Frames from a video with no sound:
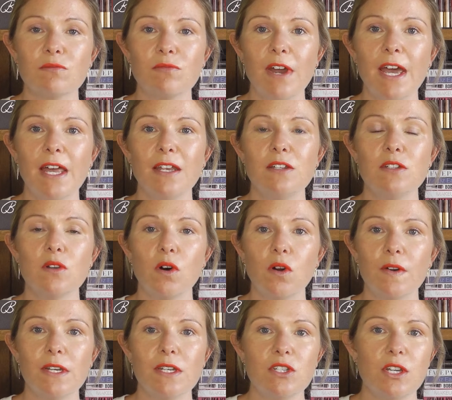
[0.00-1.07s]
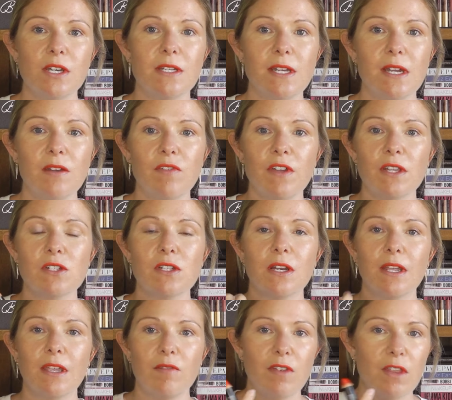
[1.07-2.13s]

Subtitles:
reds, oranges, anything that's going to give